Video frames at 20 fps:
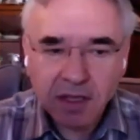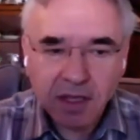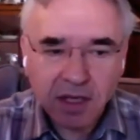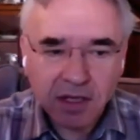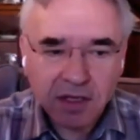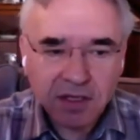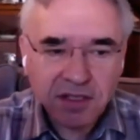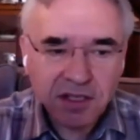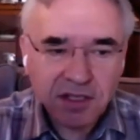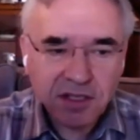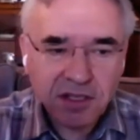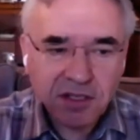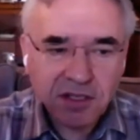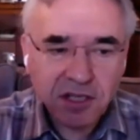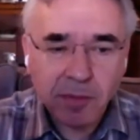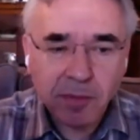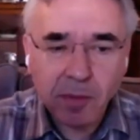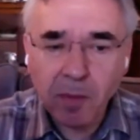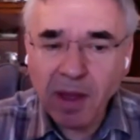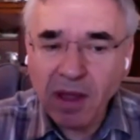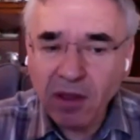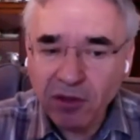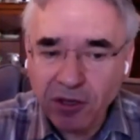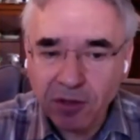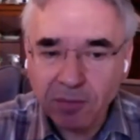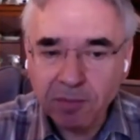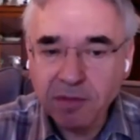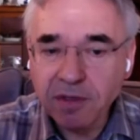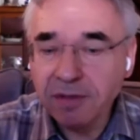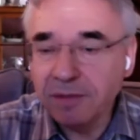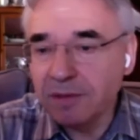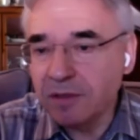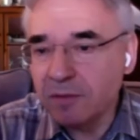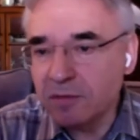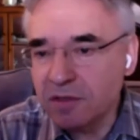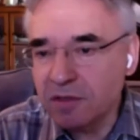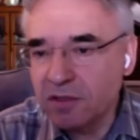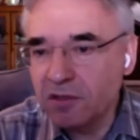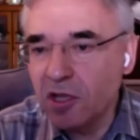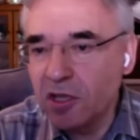The decisions are to be welcomed.
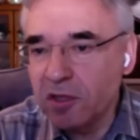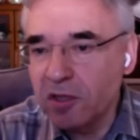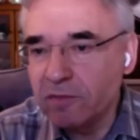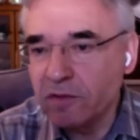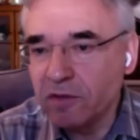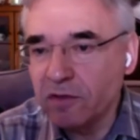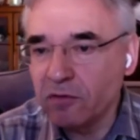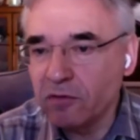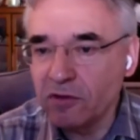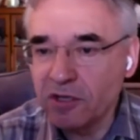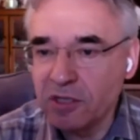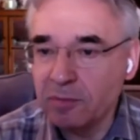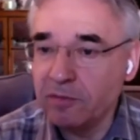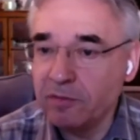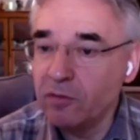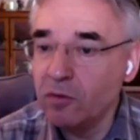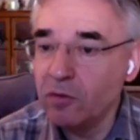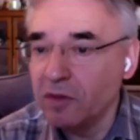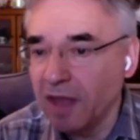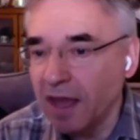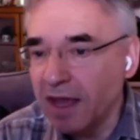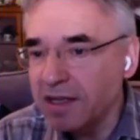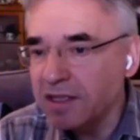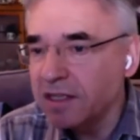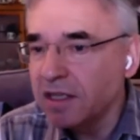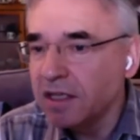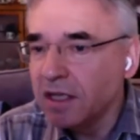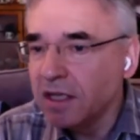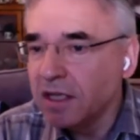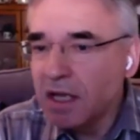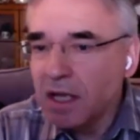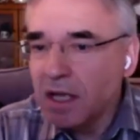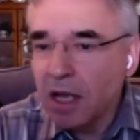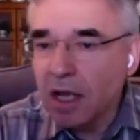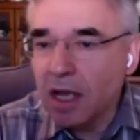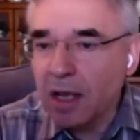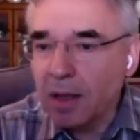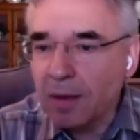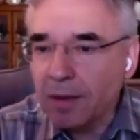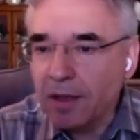There was a dearth of authority before that,
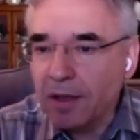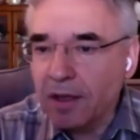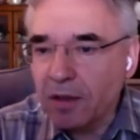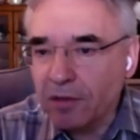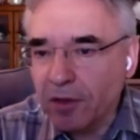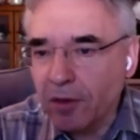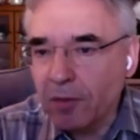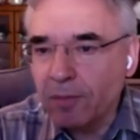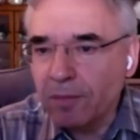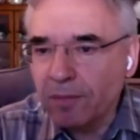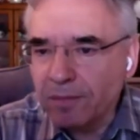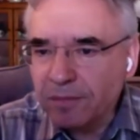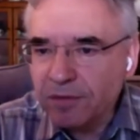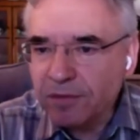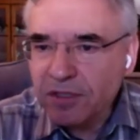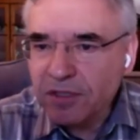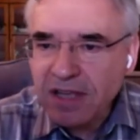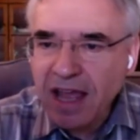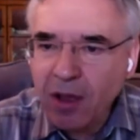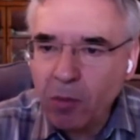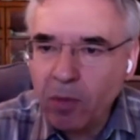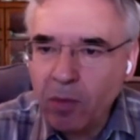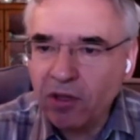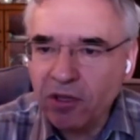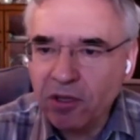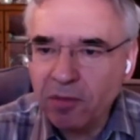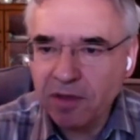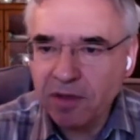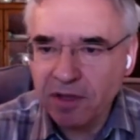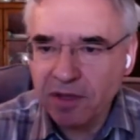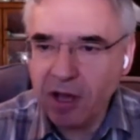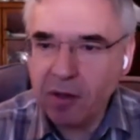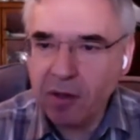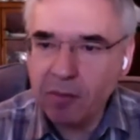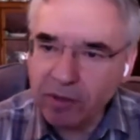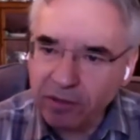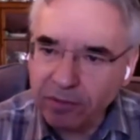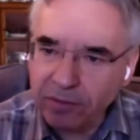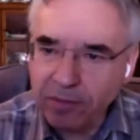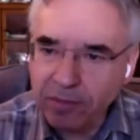although just how welcome they
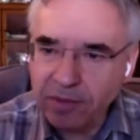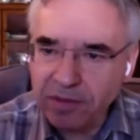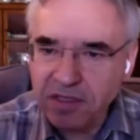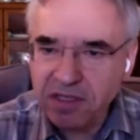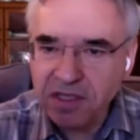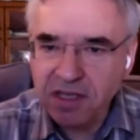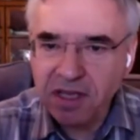are, we'll